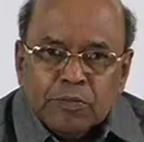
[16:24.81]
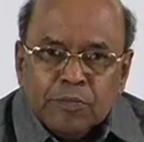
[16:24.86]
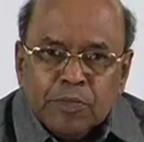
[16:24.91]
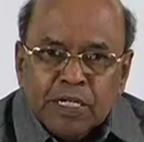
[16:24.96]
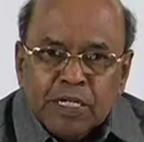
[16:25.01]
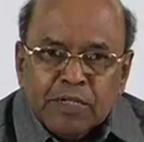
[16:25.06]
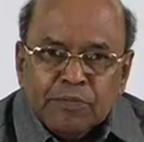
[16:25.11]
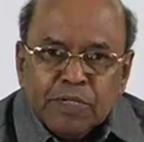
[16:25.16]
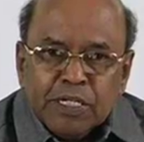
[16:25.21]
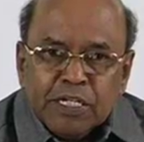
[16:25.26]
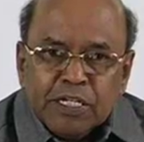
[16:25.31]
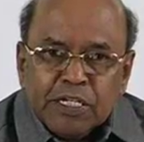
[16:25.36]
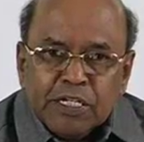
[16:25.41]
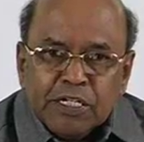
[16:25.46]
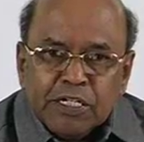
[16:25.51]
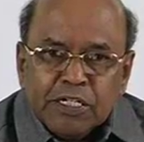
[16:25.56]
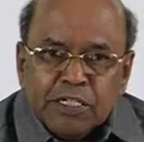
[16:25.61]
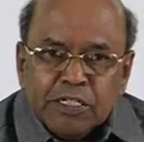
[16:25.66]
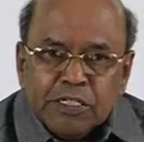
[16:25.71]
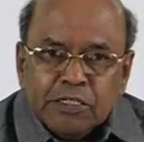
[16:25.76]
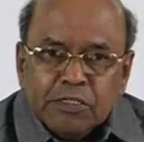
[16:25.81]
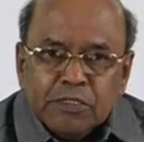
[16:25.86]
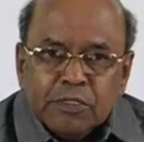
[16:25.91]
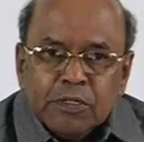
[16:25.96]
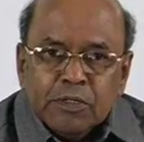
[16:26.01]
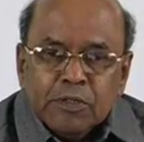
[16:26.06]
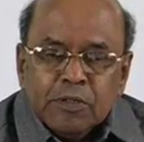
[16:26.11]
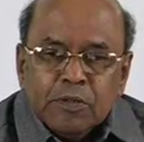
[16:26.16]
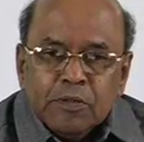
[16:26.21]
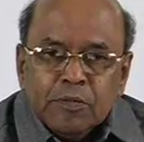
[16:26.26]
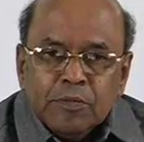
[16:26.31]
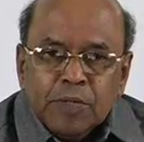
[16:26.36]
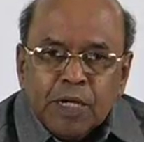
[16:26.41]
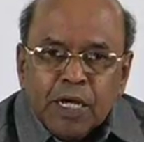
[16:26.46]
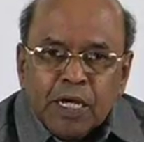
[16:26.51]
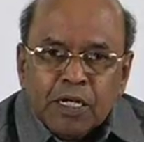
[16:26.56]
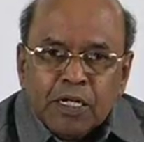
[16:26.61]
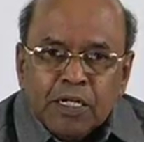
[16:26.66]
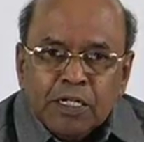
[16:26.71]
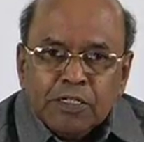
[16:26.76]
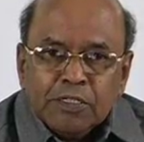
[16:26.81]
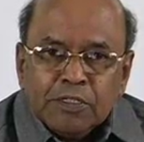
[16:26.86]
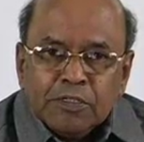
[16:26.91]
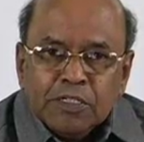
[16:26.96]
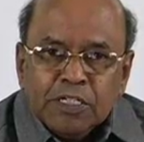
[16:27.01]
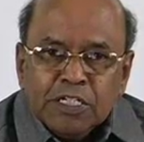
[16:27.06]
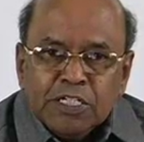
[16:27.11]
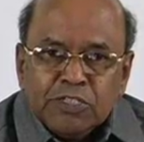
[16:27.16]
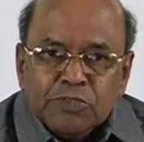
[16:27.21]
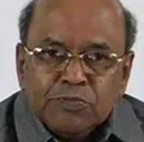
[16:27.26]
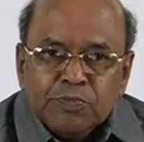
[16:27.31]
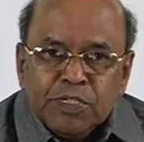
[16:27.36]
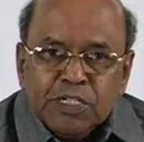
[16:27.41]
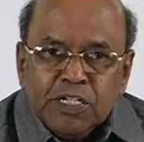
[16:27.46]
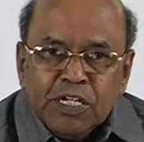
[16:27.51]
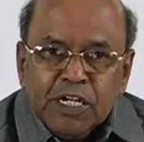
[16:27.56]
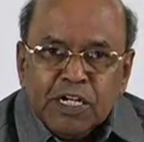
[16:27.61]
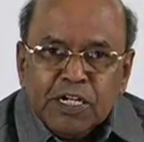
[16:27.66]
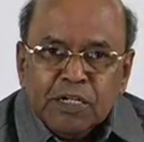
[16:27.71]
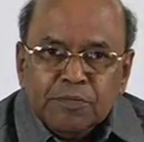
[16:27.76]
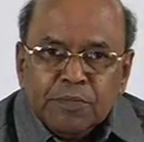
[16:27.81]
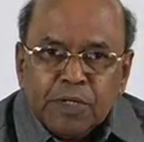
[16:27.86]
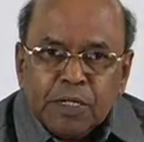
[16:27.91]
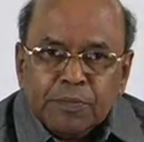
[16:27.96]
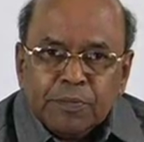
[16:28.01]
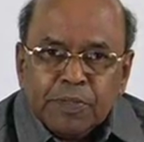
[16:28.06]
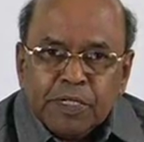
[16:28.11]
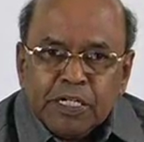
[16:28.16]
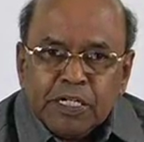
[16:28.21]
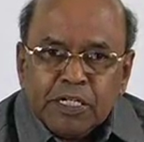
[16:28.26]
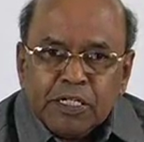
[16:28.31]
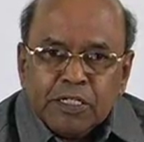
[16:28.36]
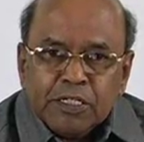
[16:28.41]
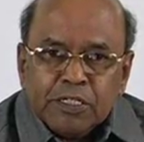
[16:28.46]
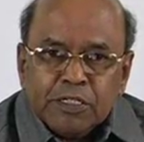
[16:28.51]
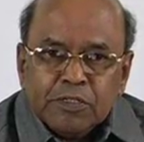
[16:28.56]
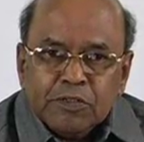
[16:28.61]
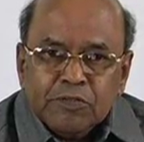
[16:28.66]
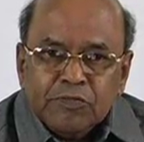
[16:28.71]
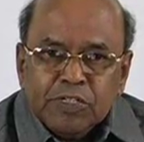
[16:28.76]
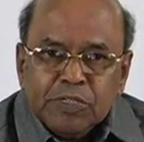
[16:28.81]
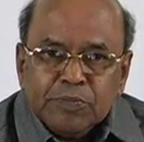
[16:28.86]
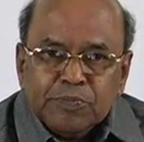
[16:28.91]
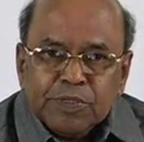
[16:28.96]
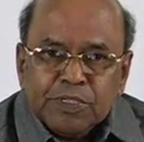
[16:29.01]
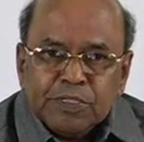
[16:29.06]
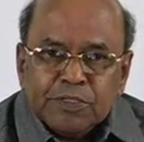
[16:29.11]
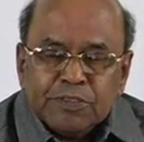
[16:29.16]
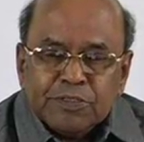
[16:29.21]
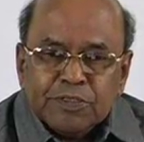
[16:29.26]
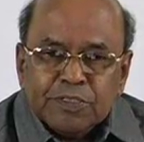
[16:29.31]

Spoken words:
by making it parallel to HP and perpendicular to VP.